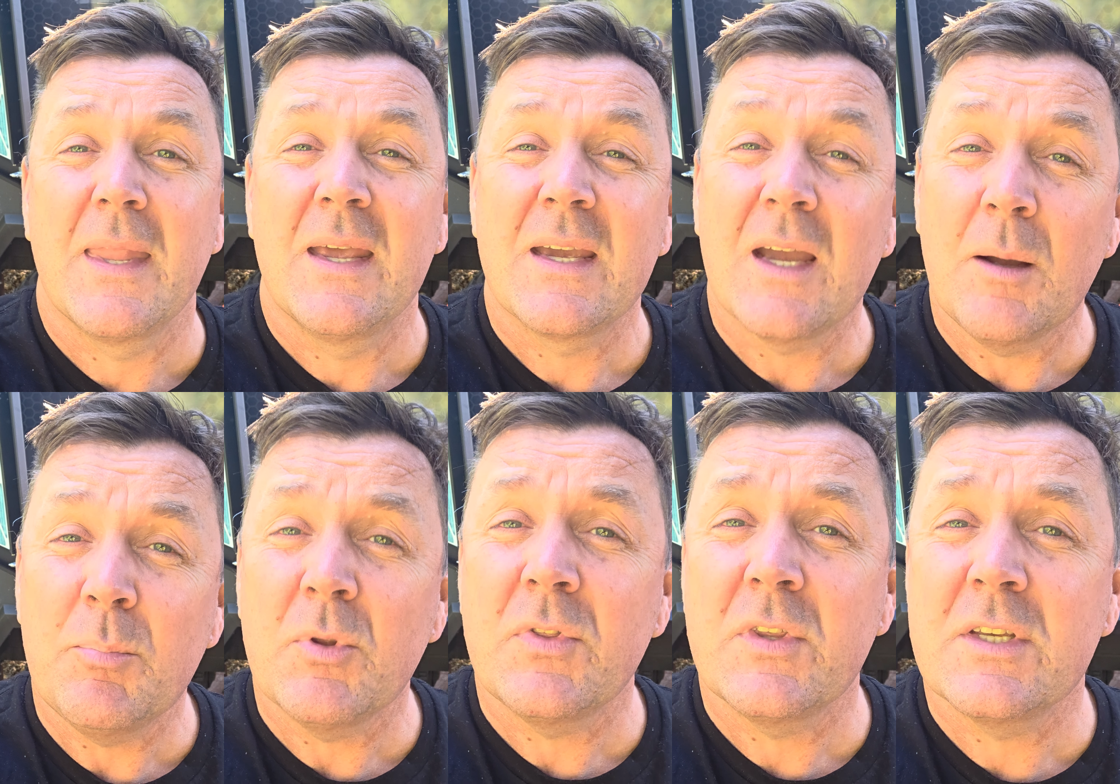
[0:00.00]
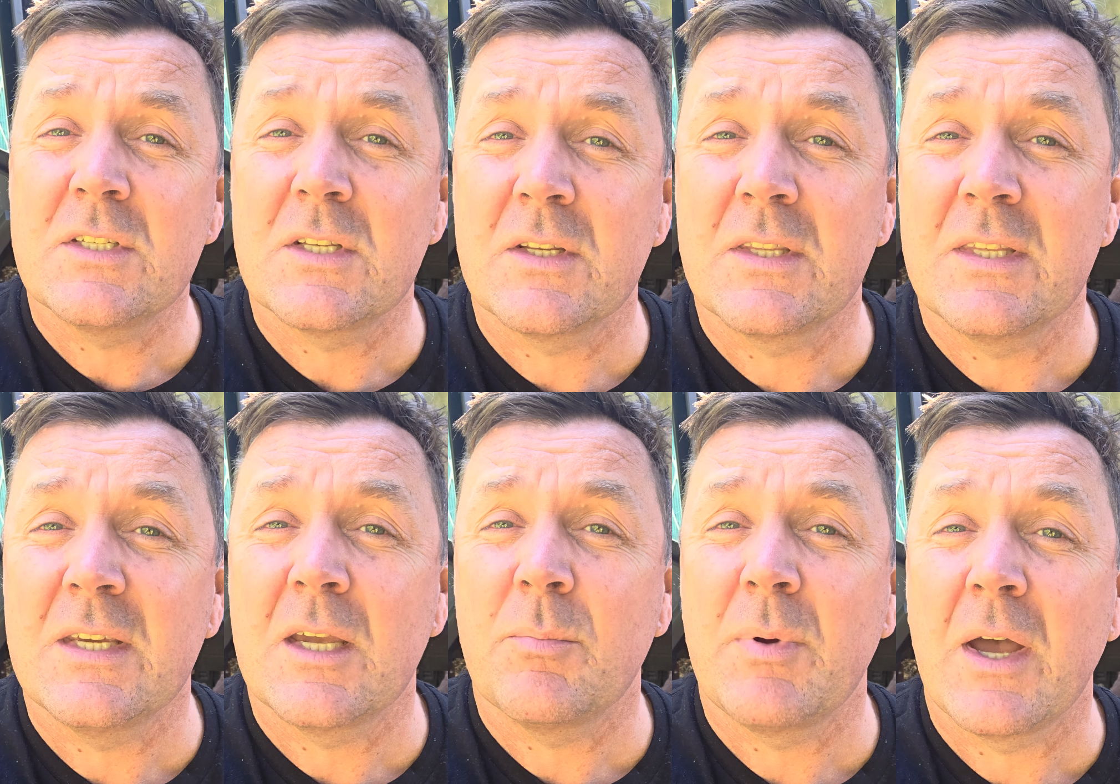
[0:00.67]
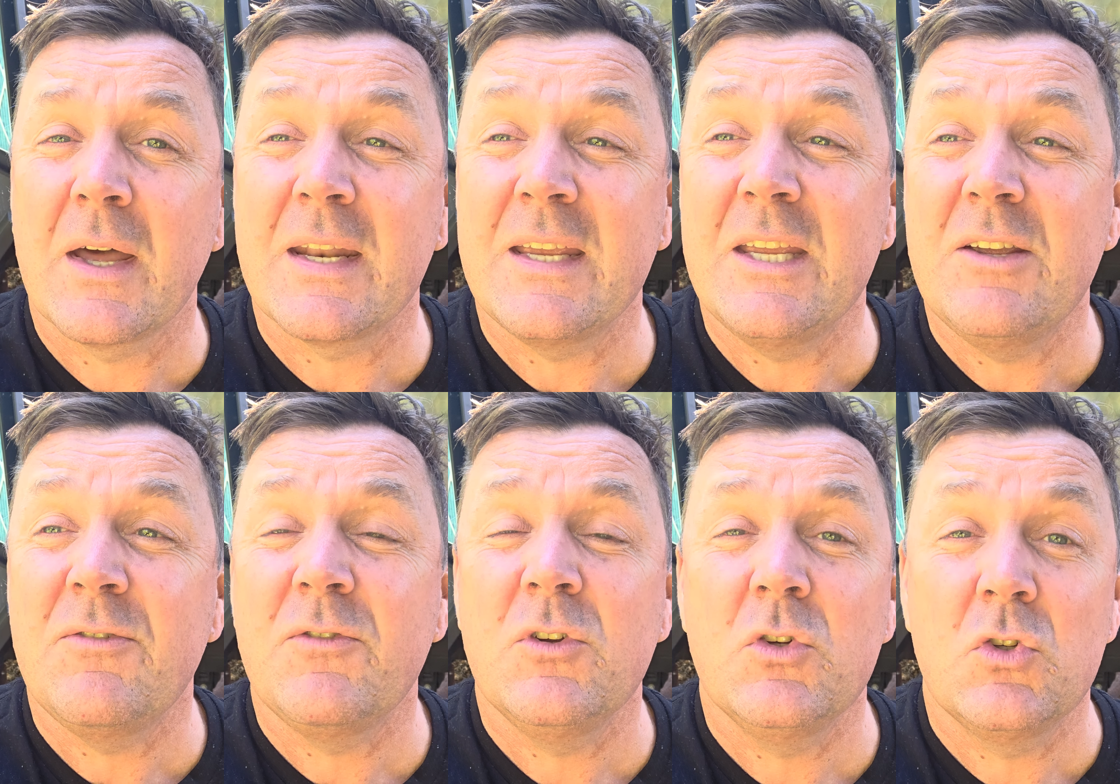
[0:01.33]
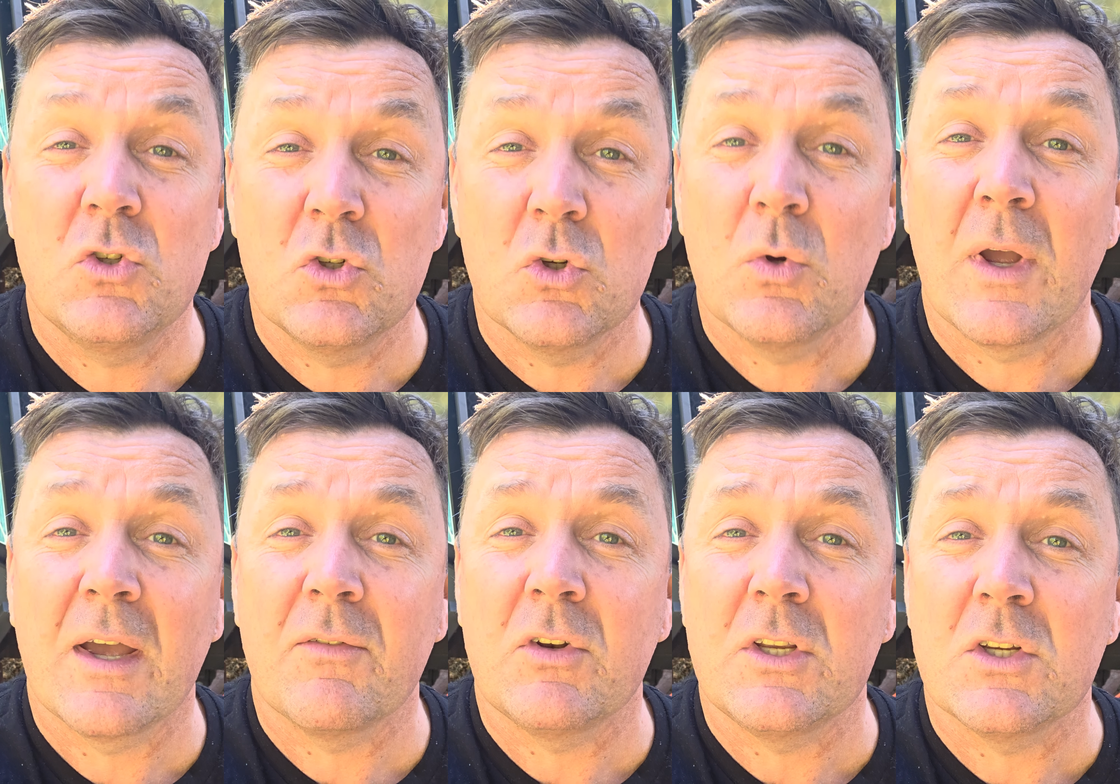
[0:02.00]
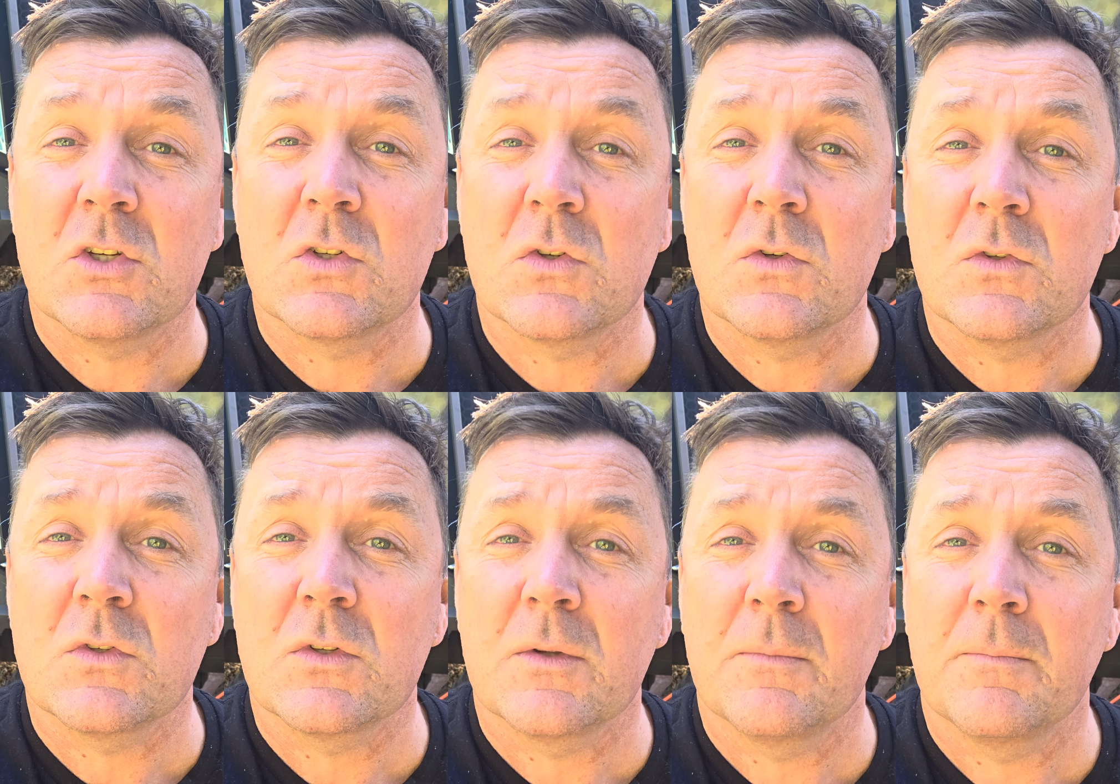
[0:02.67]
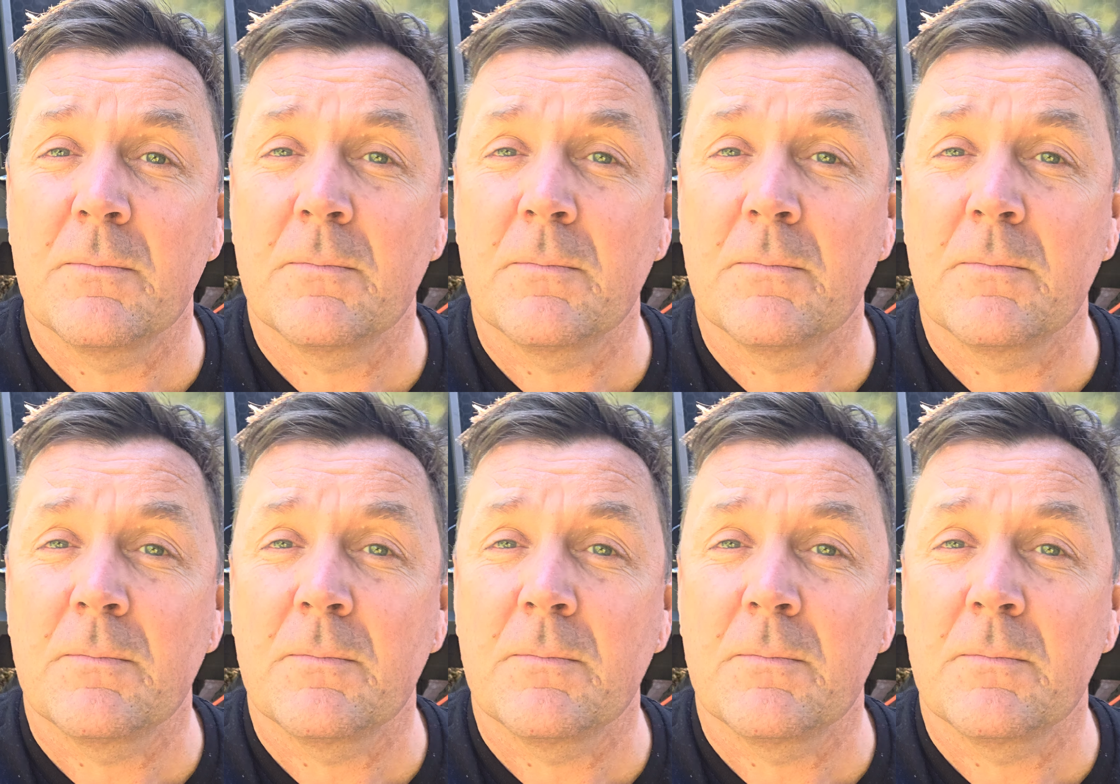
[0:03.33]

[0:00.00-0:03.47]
A couple of things to think about if you do have any issues.